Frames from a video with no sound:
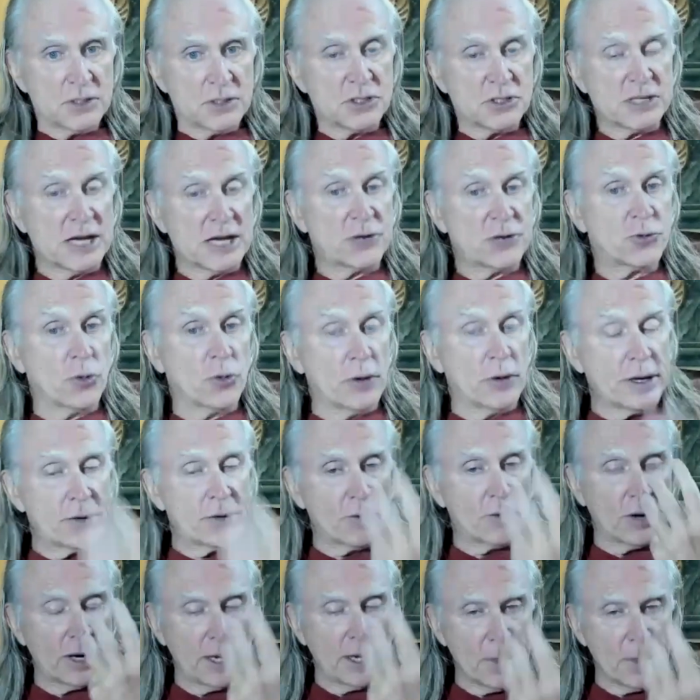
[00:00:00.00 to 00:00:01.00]
central
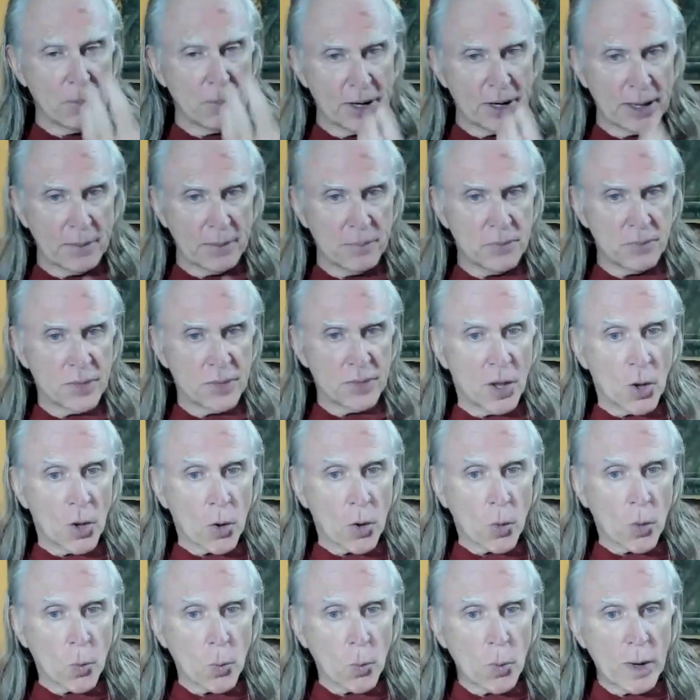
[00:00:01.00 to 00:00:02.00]
equilibrium,
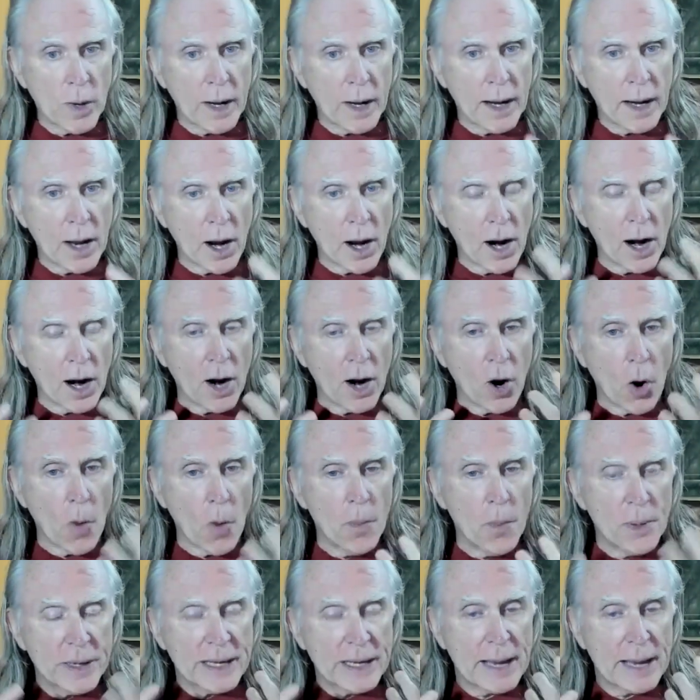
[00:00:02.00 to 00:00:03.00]
we are
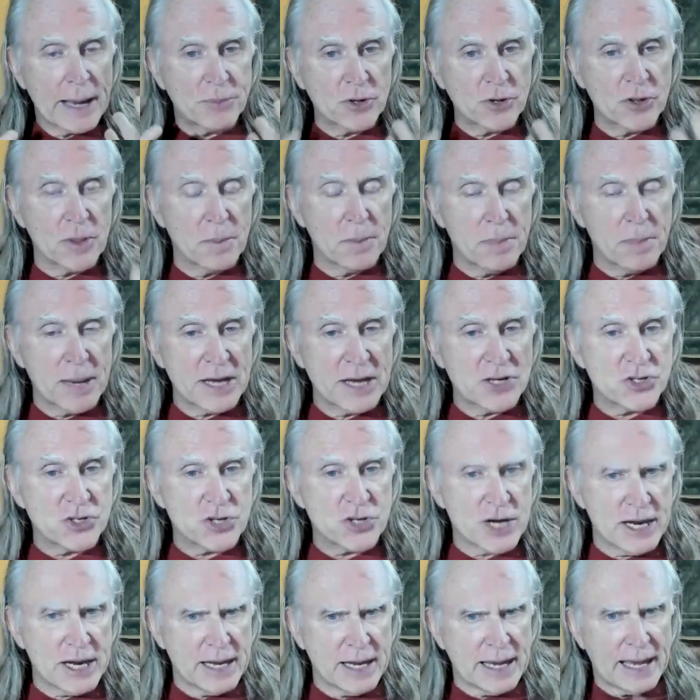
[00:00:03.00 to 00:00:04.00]
opening up to the big
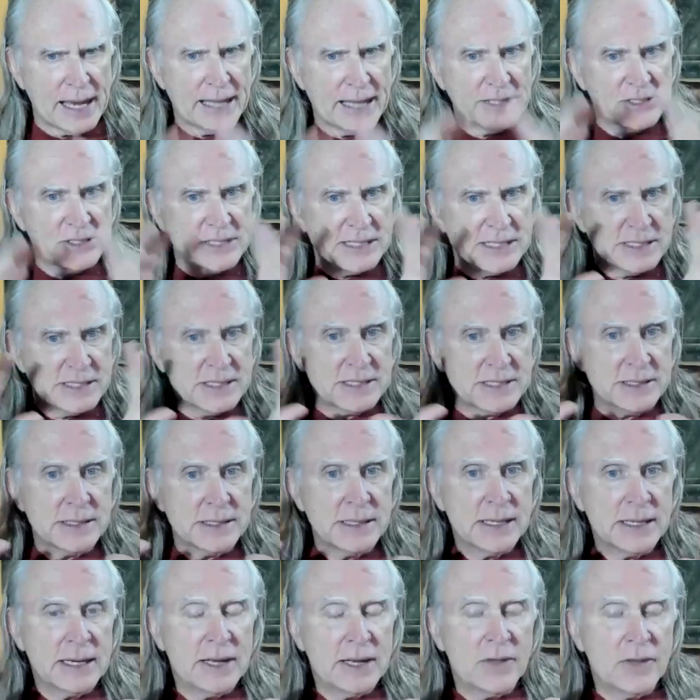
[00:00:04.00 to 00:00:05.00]
chi. And since
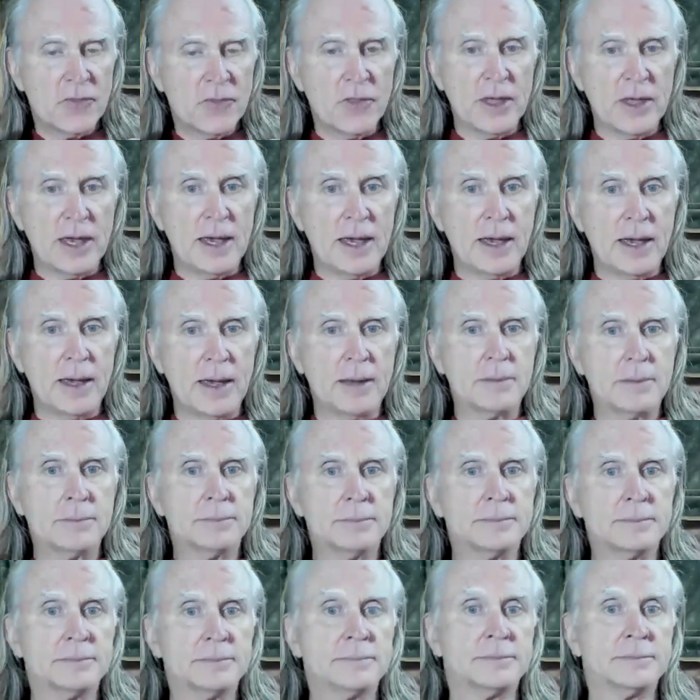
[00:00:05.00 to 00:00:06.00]
the
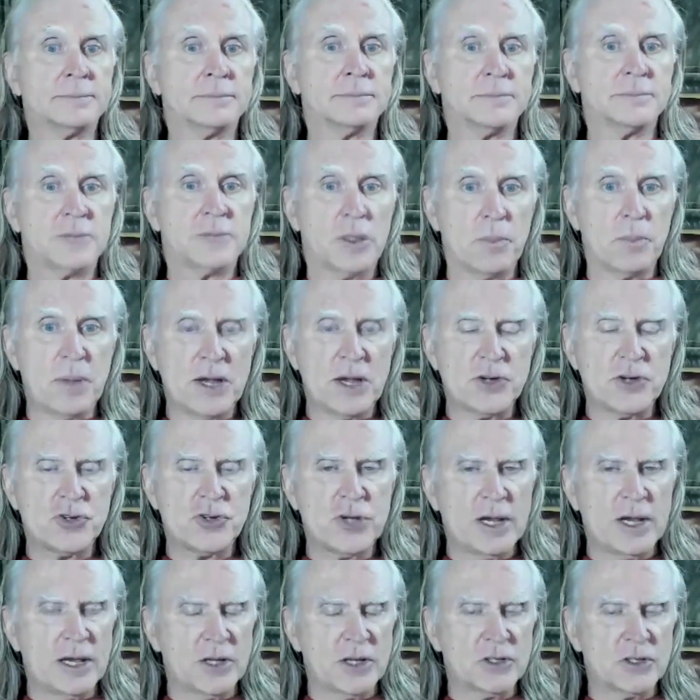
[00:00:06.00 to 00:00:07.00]
the big
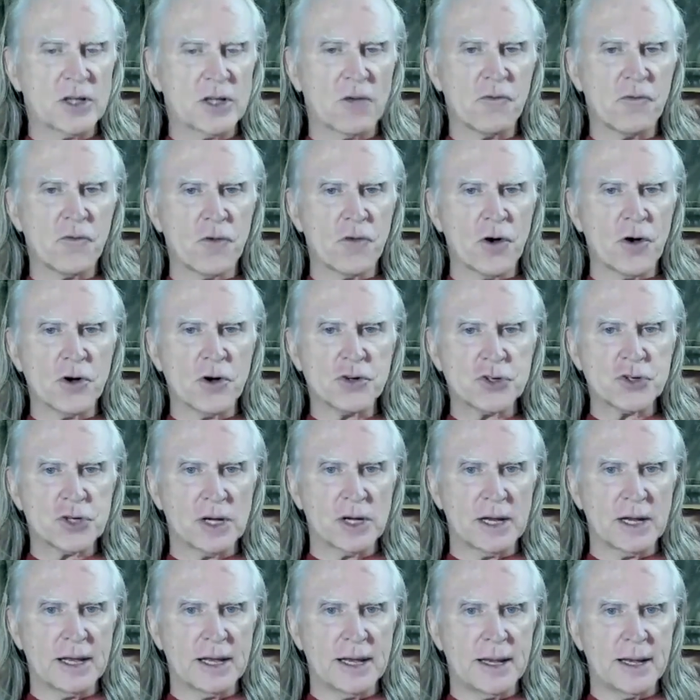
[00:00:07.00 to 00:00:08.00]
chi is a
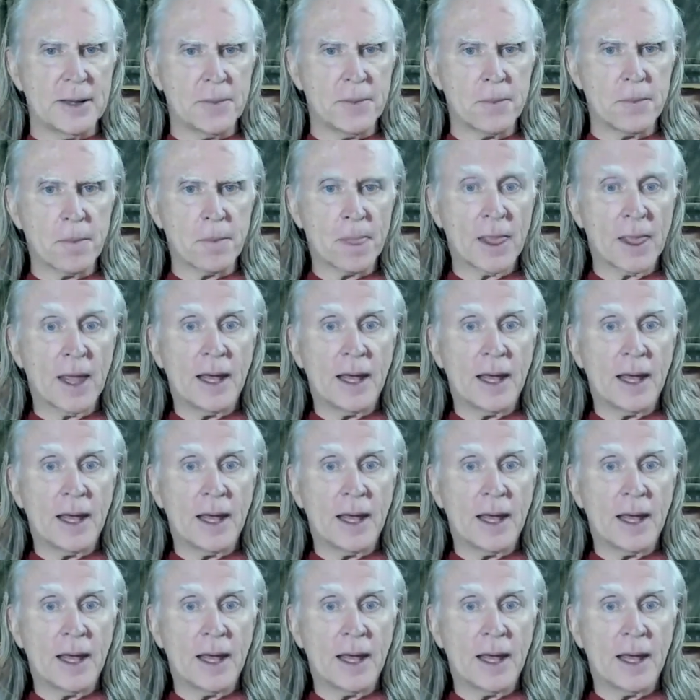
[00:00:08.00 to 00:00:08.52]
virtually